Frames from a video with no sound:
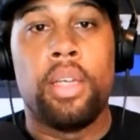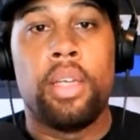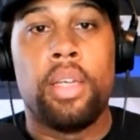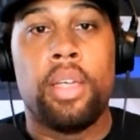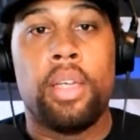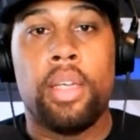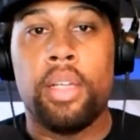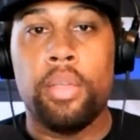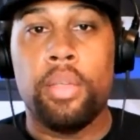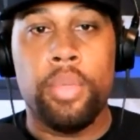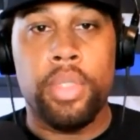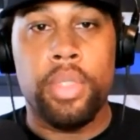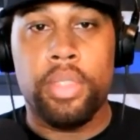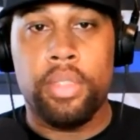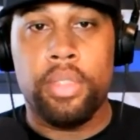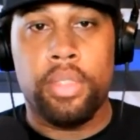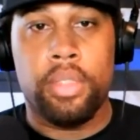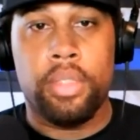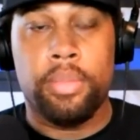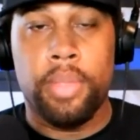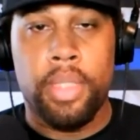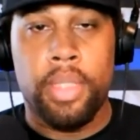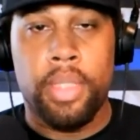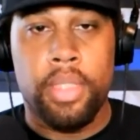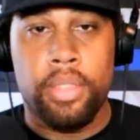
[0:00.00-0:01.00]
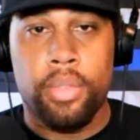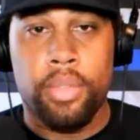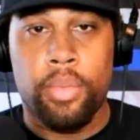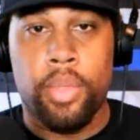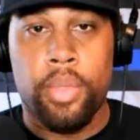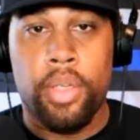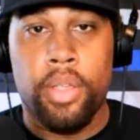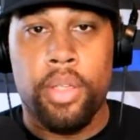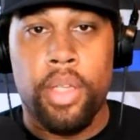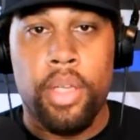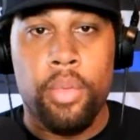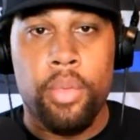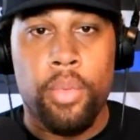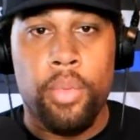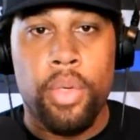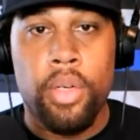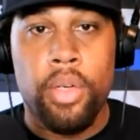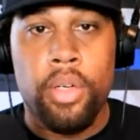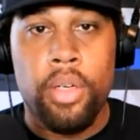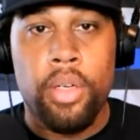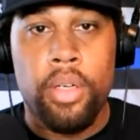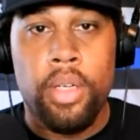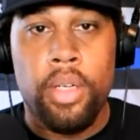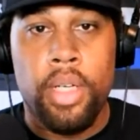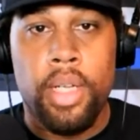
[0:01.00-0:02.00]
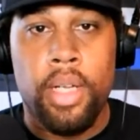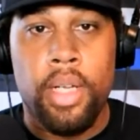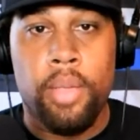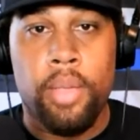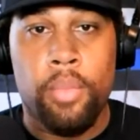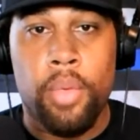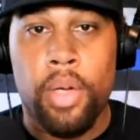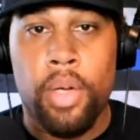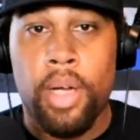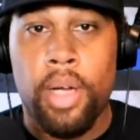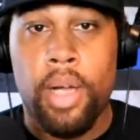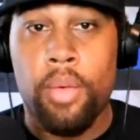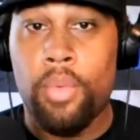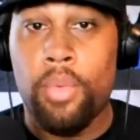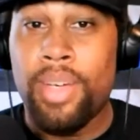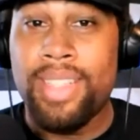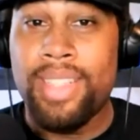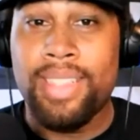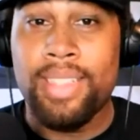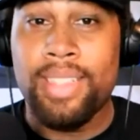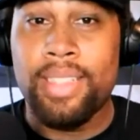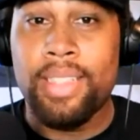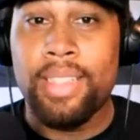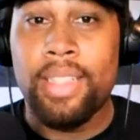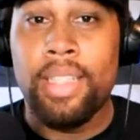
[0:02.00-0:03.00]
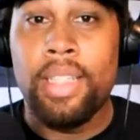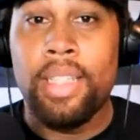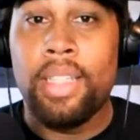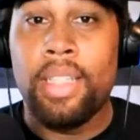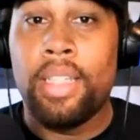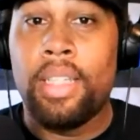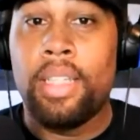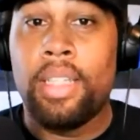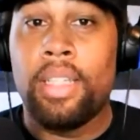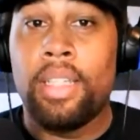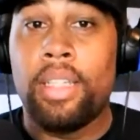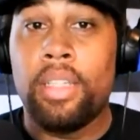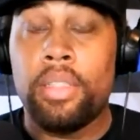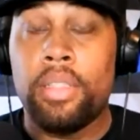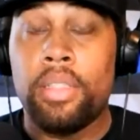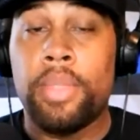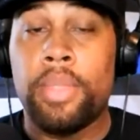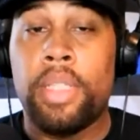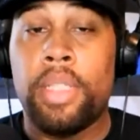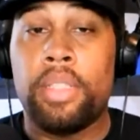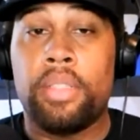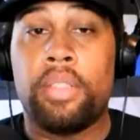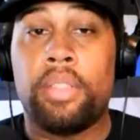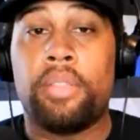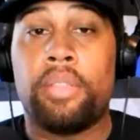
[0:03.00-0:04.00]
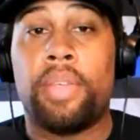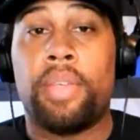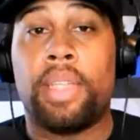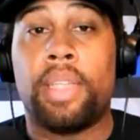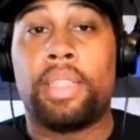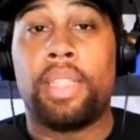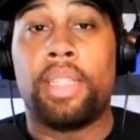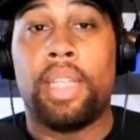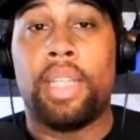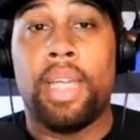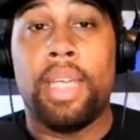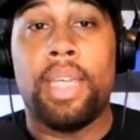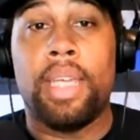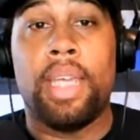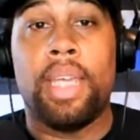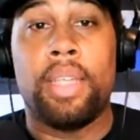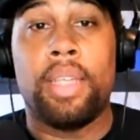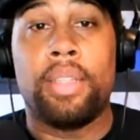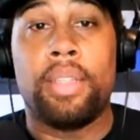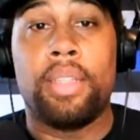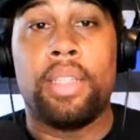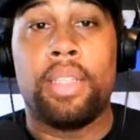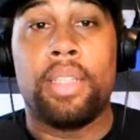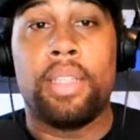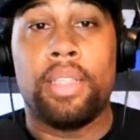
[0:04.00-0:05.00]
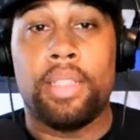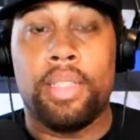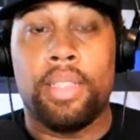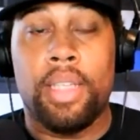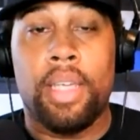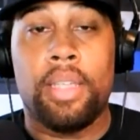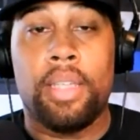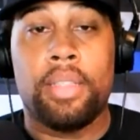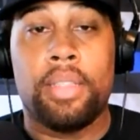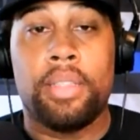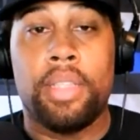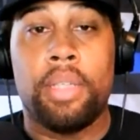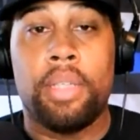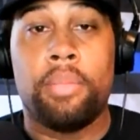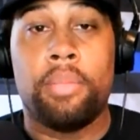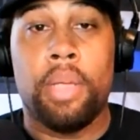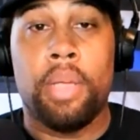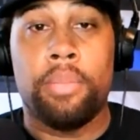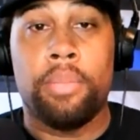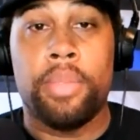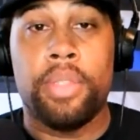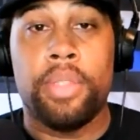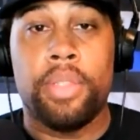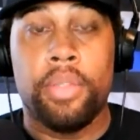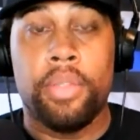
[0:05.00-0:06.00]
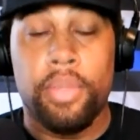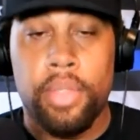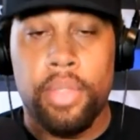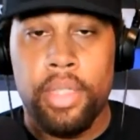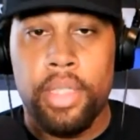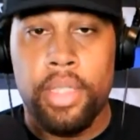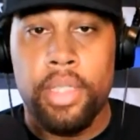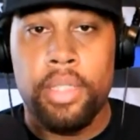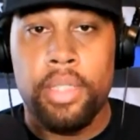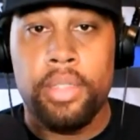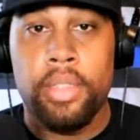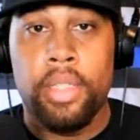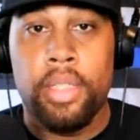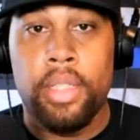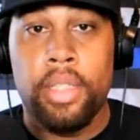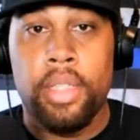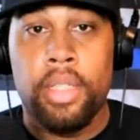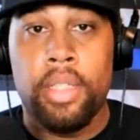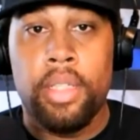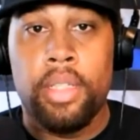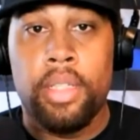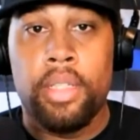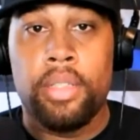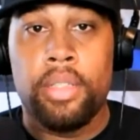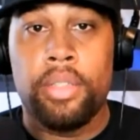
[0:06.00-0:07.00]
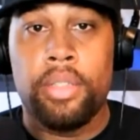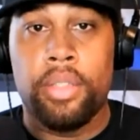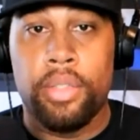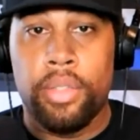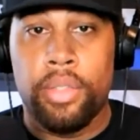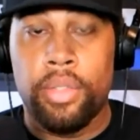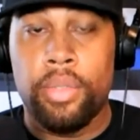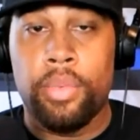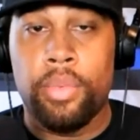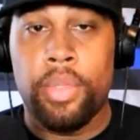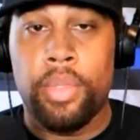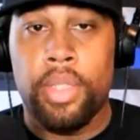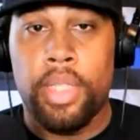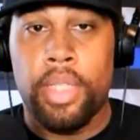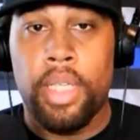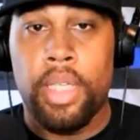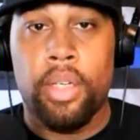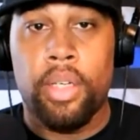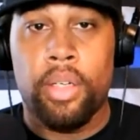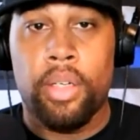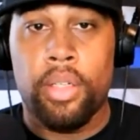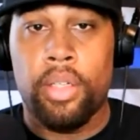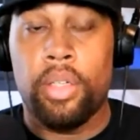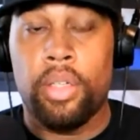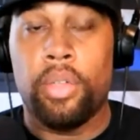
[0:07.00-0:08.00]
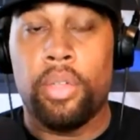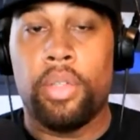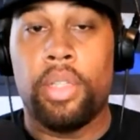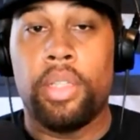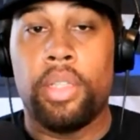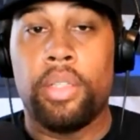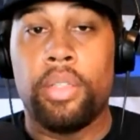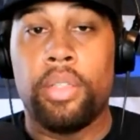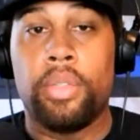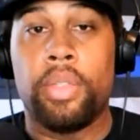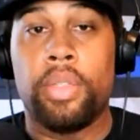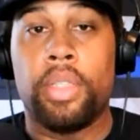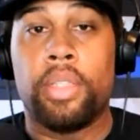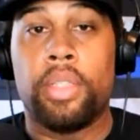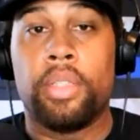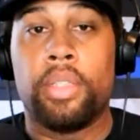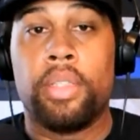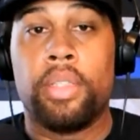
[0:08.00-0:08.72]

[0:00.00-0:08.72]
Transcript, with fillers: And it wasn't just because of where they were and where I wasn't. It was because of the fact that I had the exact same opportunities to do what they are currently doing.